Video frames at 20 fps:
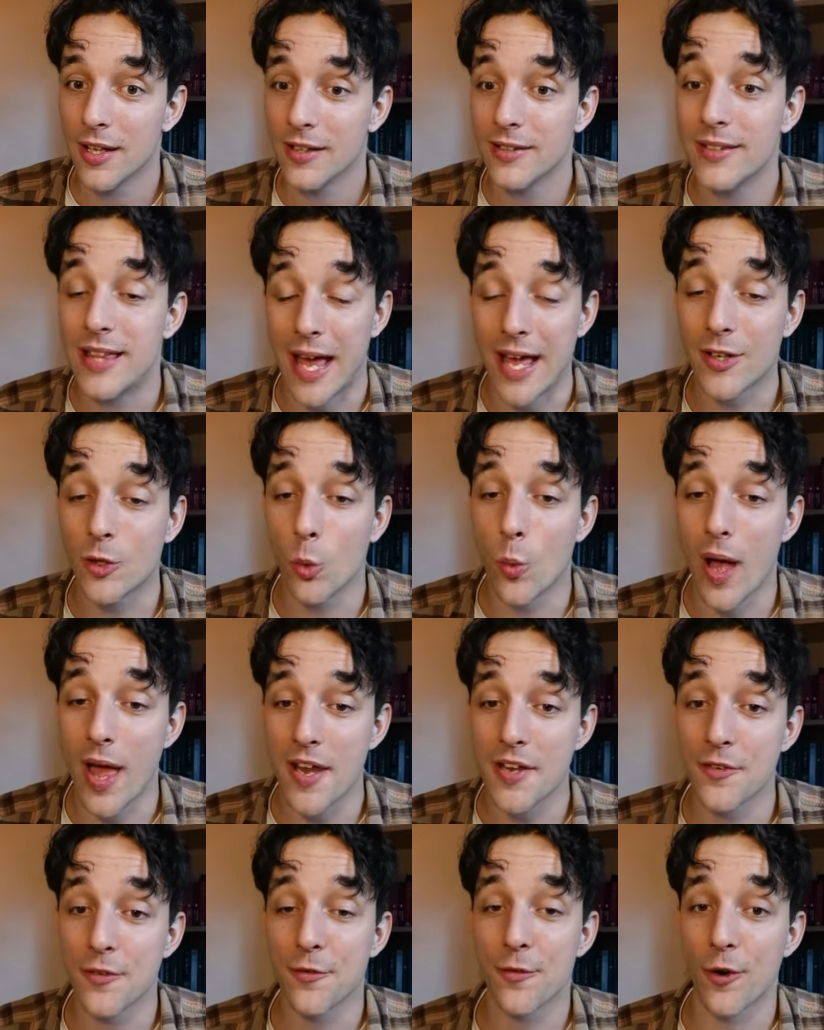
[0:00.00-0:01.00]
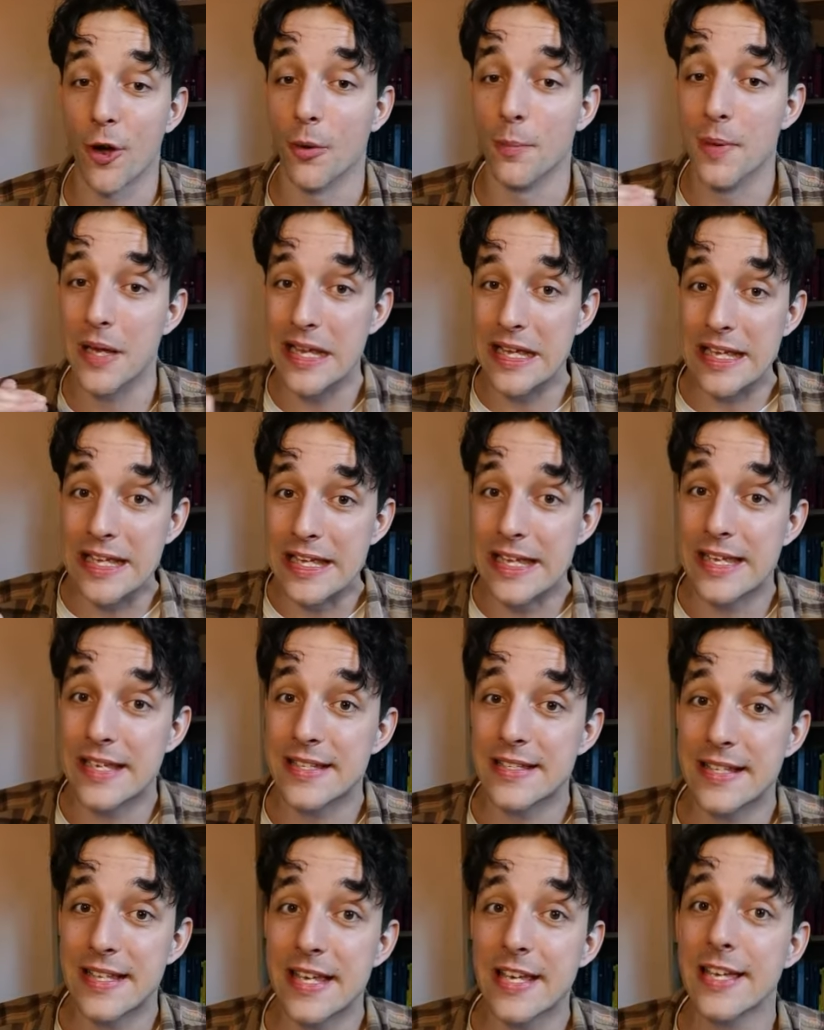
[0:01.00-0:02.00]
That went from
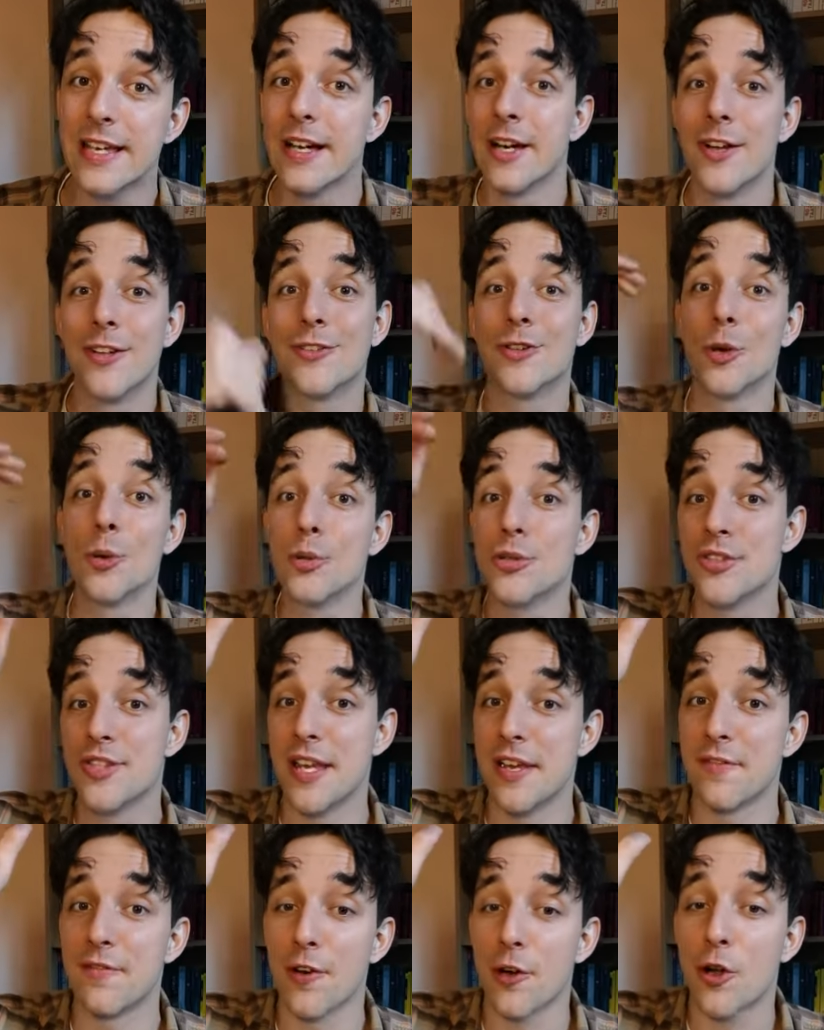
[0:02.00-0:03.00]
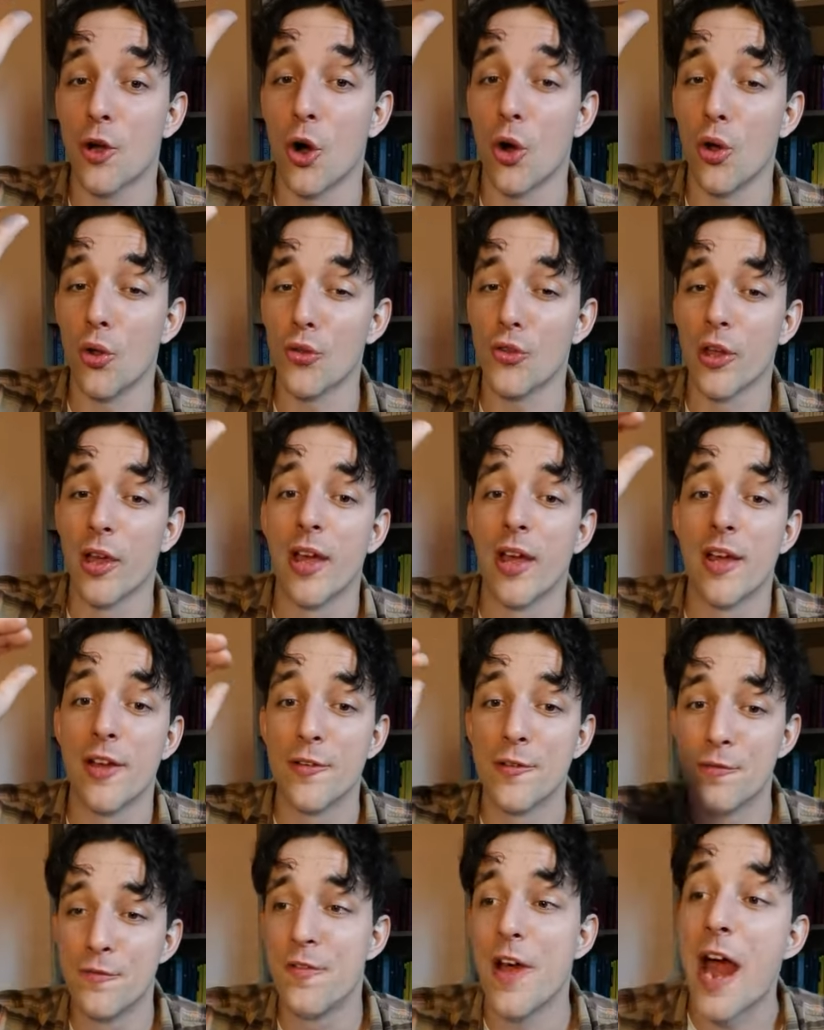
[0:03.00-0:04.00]
easy to difficult
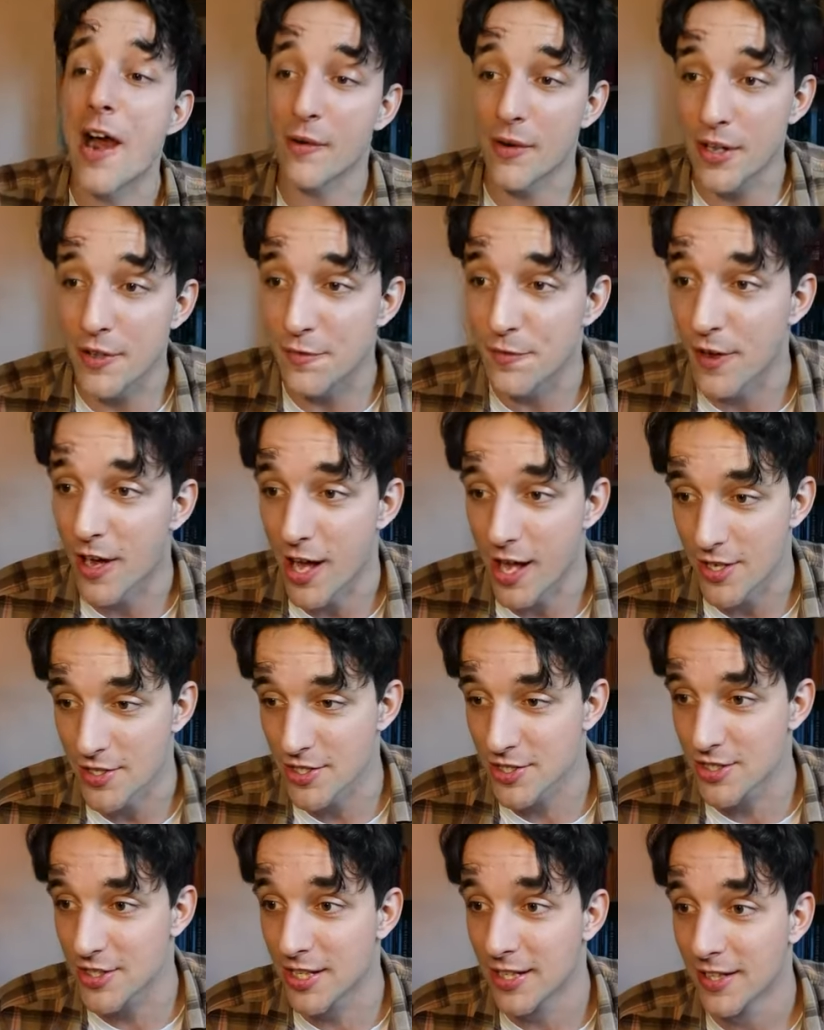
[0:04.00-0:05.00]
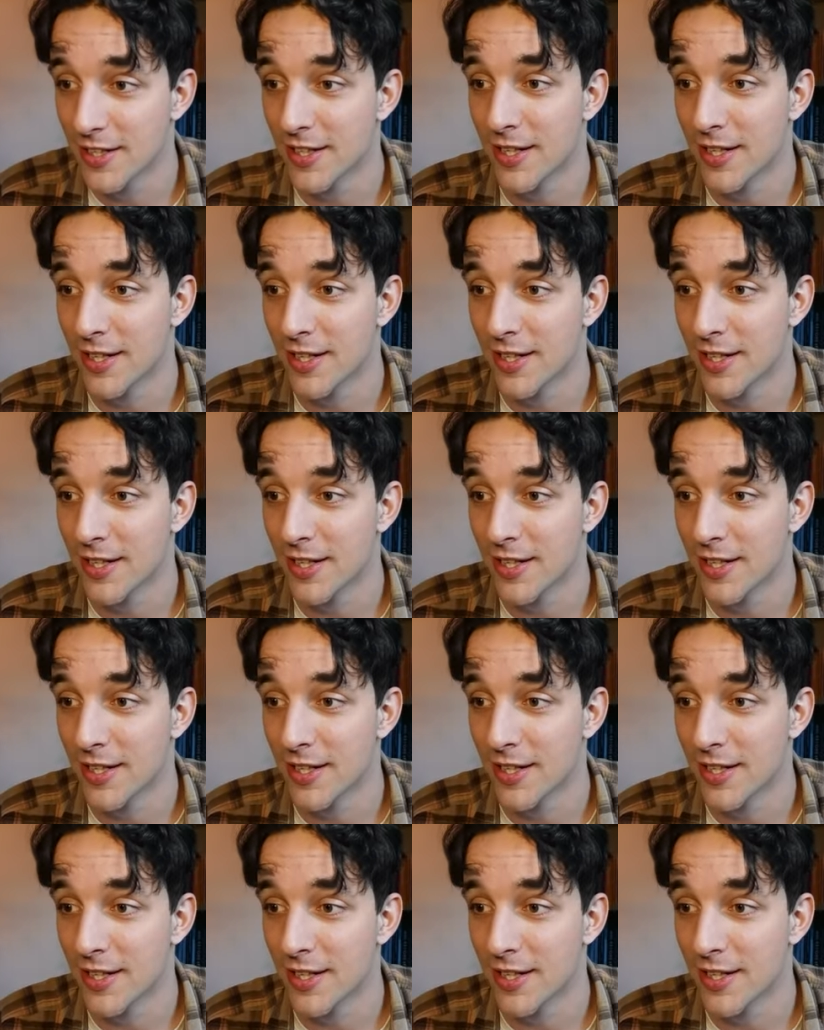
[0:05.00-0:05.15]
very fast.